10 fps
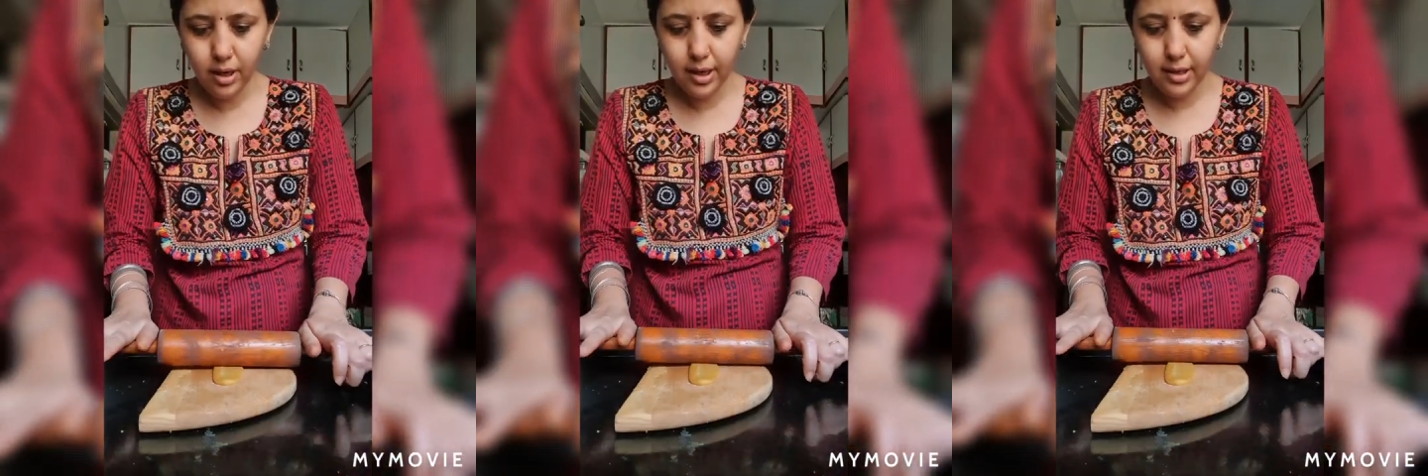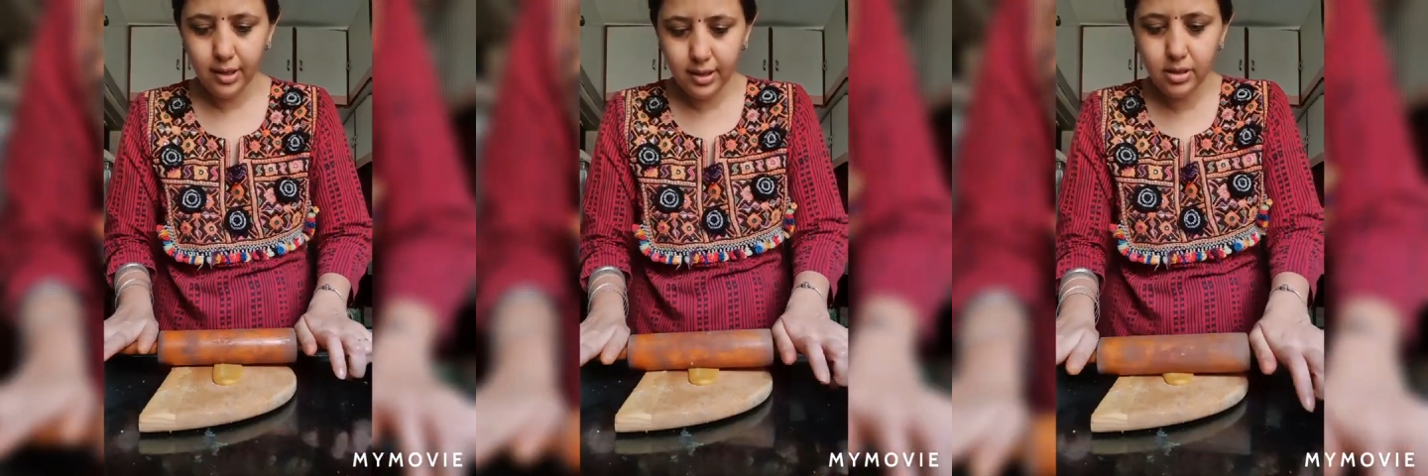
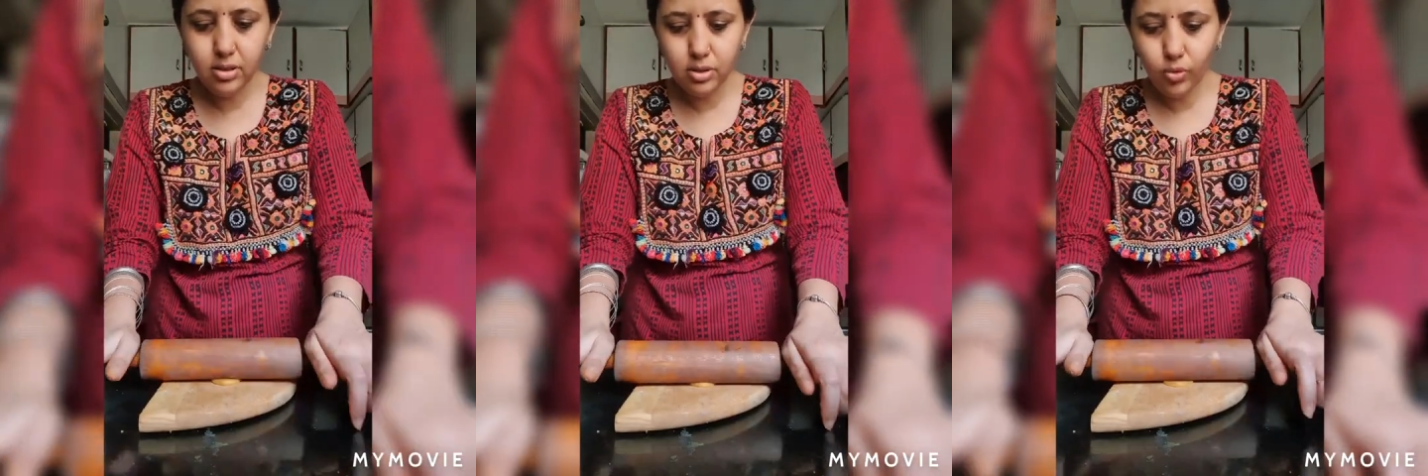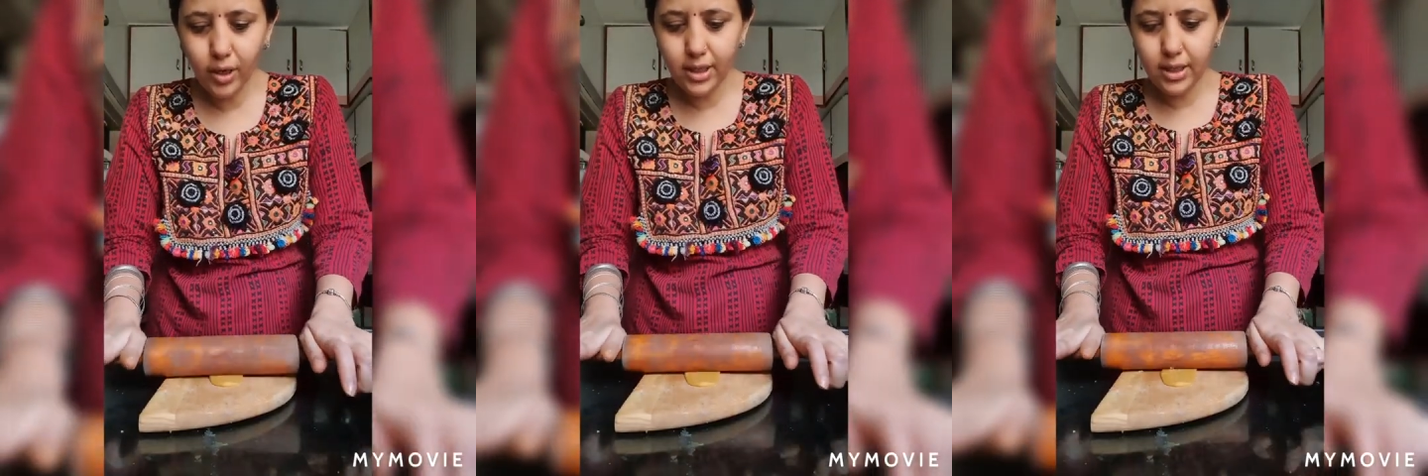and it is
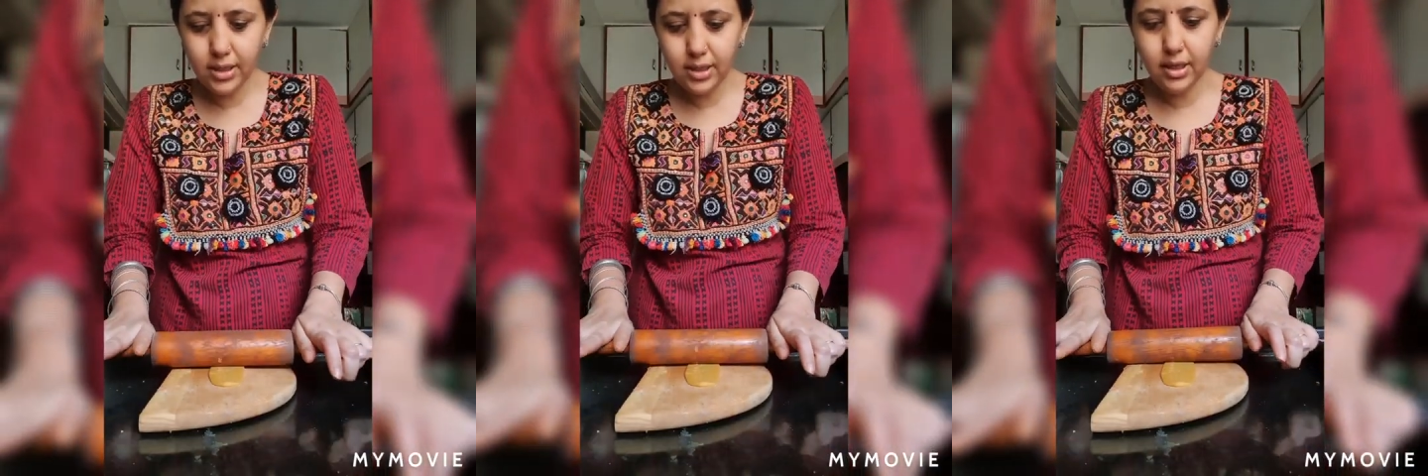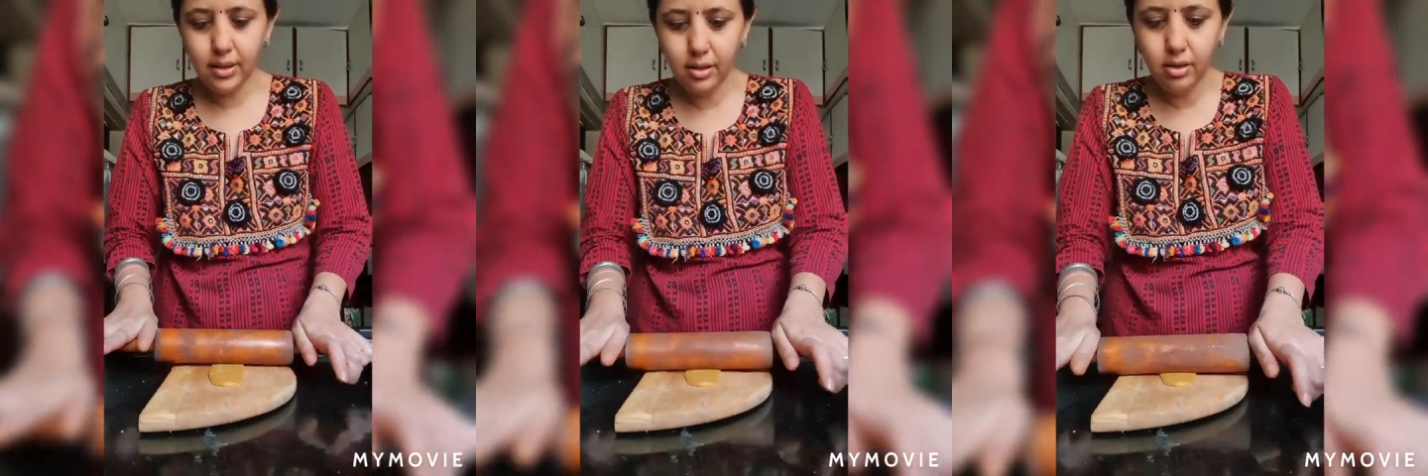quite easy
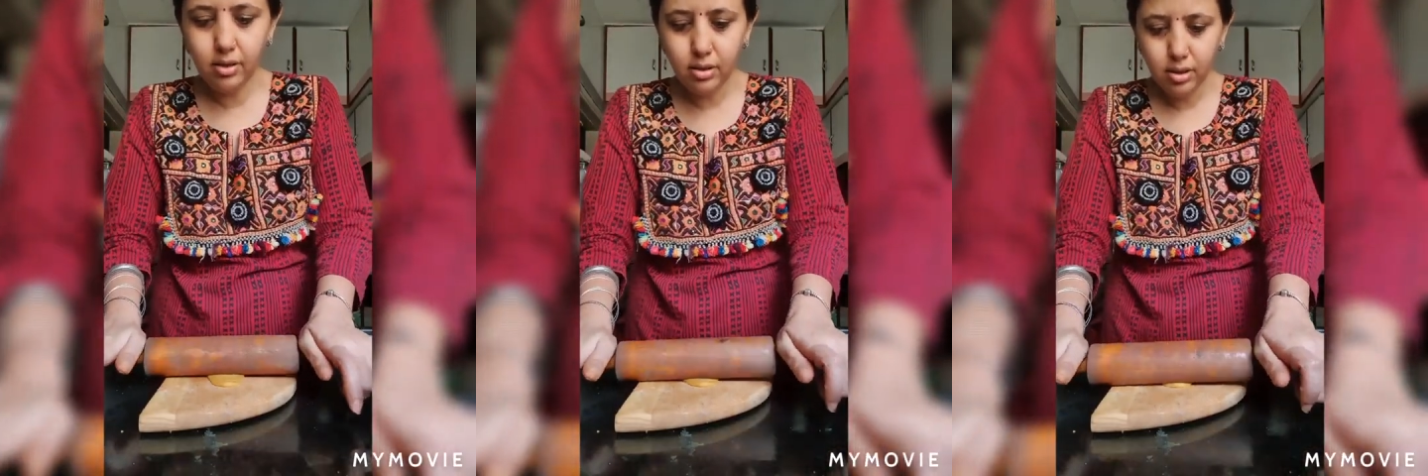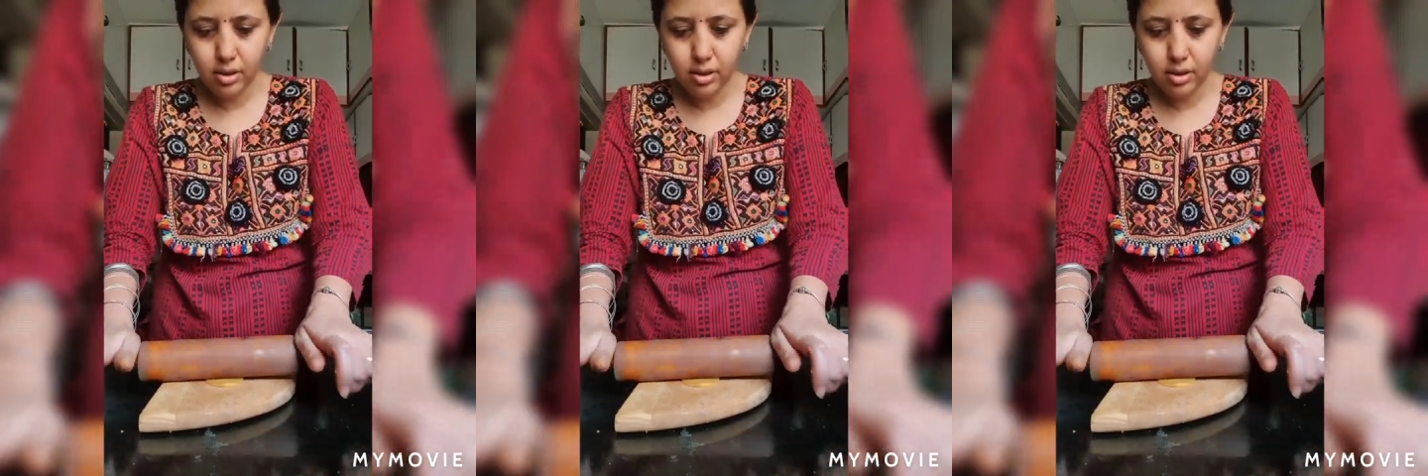than the